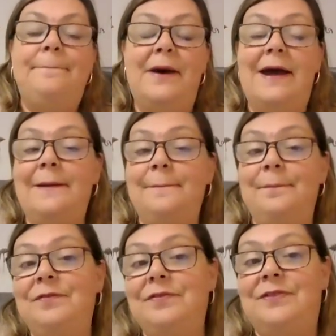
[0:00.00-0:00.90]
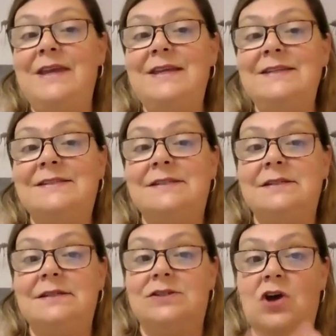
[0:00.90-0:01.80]
But
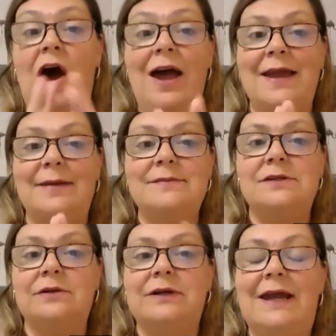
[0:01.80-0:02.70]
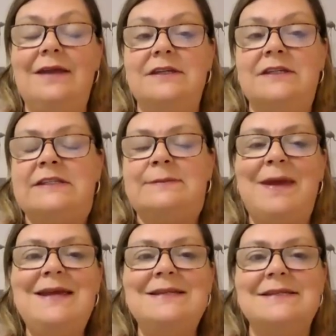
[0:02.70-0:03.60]
these times, okay, these
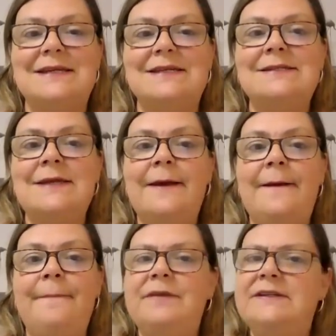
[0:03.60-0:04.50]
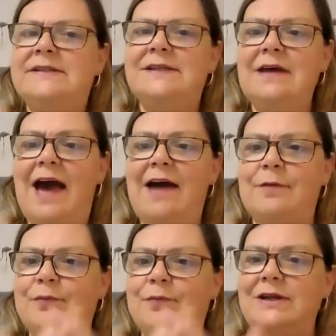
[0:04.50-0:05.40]
spaces still
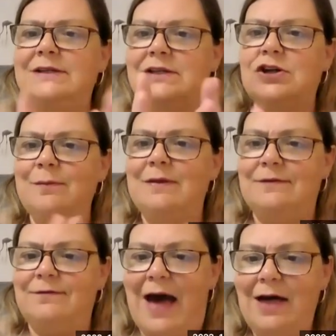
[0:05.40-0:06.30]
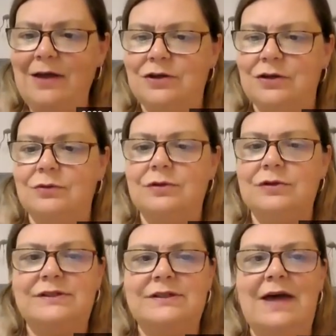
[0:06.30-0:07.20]
have a predetermined value.
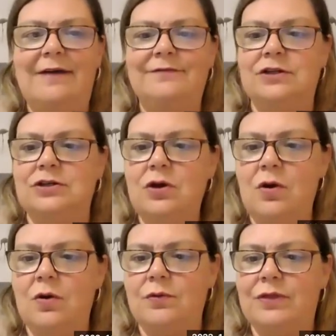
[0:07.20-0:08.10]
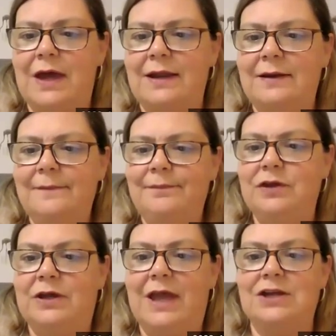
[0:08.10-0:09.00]
You still have to know that
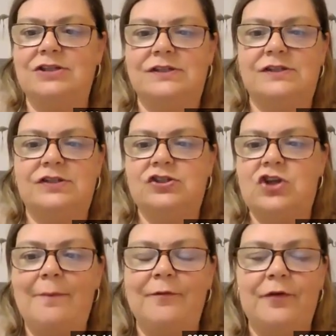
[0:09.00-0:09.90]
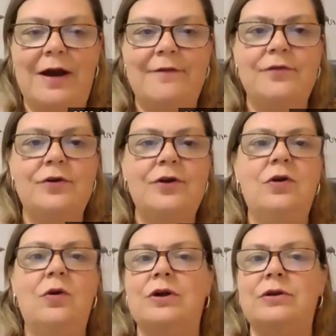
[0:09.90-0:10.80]
you can't just stop
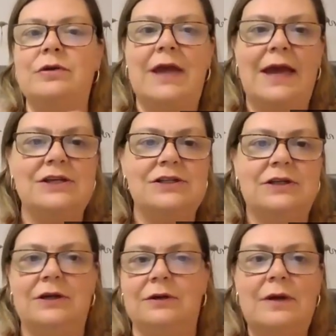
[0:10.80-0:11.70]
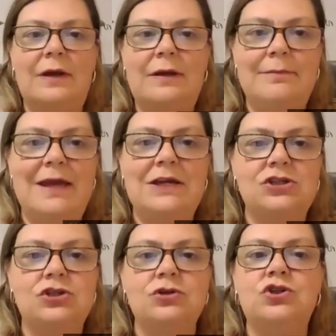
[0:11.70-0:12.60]
forever, or you can't, make
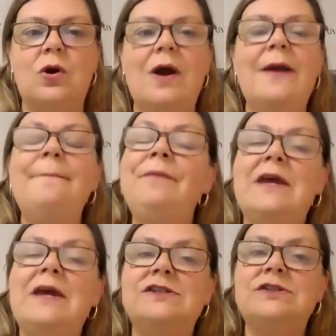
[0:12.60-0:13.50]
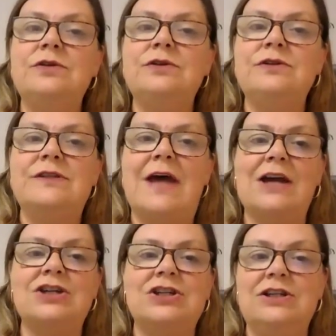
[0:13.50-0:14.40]
it too short. So there's
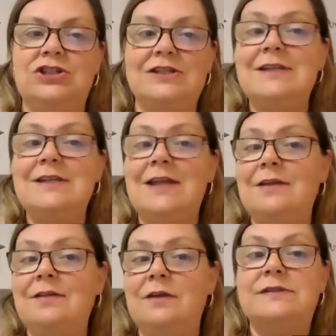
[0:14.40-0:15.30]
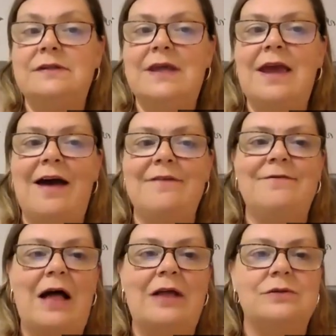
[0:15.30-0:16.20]
actually, just like the notes, they have
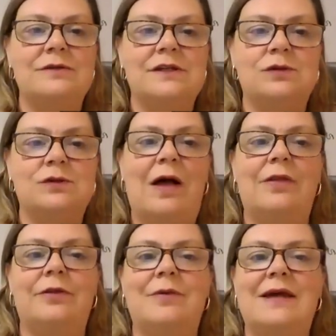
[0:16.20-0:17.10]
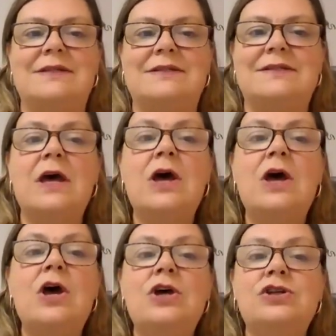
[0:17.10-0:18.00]
values as well, the rests.
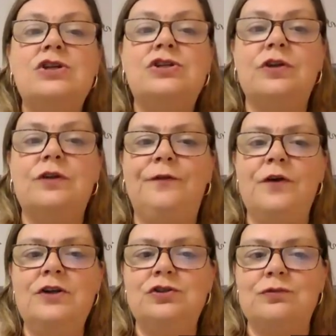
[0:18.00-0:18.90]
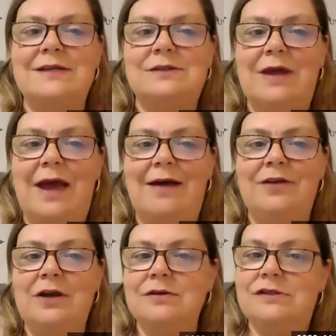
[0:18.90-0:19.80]
So the first rest we have here
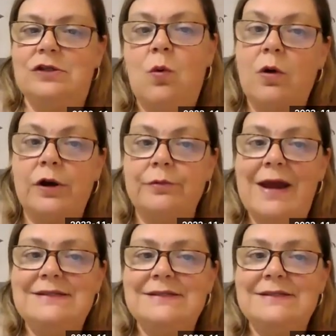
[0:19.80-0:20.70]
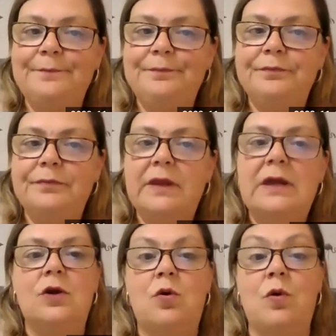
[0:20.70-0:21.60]
is the quarter rest,
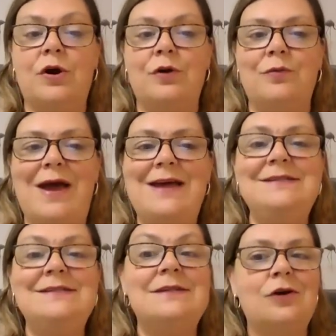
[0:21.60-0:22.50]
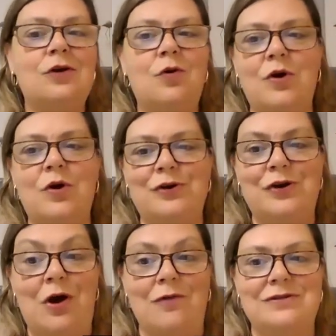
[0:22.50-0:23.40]
quarter
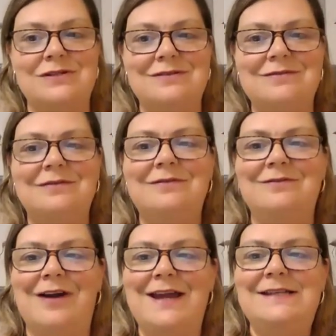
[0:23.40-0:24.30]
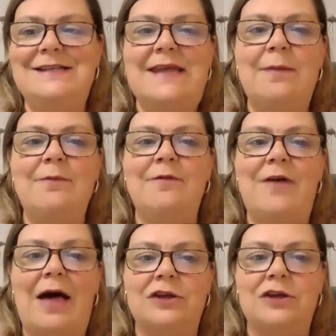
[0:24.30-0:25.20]
note, right? Same
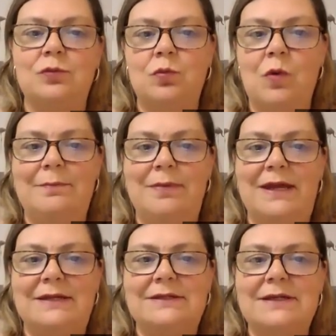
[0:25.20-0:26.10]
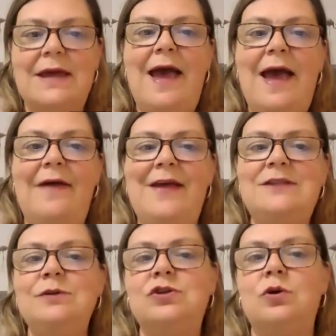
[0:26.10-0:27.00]
value, one beat. And
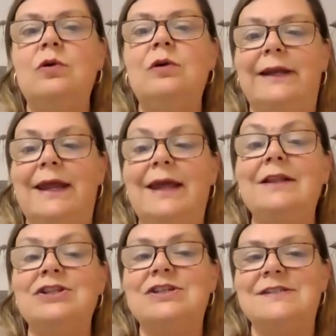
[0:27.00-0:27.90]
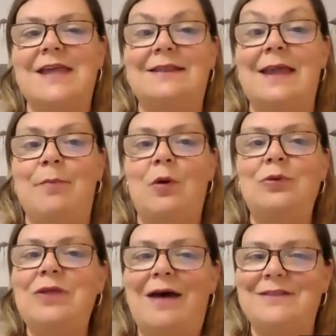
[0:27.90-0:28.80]
that's what's cool in English, is that they
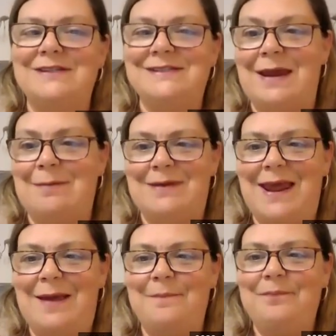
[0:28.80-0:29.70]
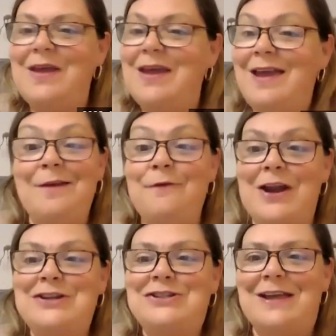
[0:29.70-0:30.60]
both have the same name. In
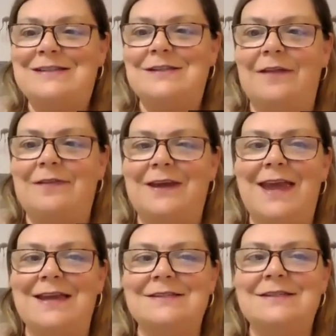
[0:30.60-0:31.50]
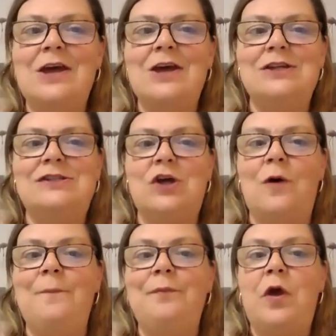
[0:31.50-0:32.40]
French, that's not the case.
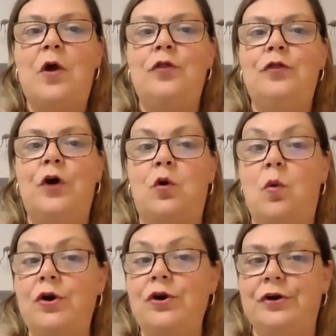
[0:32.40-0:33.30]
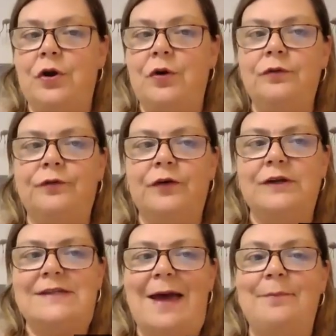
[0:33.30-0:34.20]
So the quarter note, for
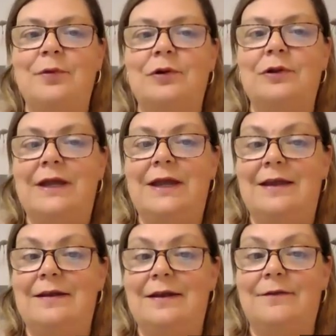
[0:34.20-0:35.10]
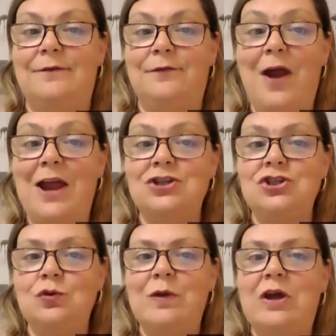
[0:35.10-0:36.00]
example, in
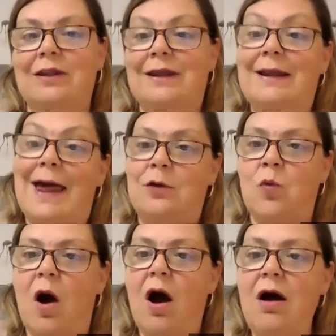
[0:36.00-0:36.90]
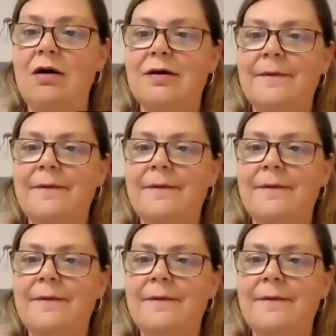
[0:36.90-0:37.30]
French, we call it la noire.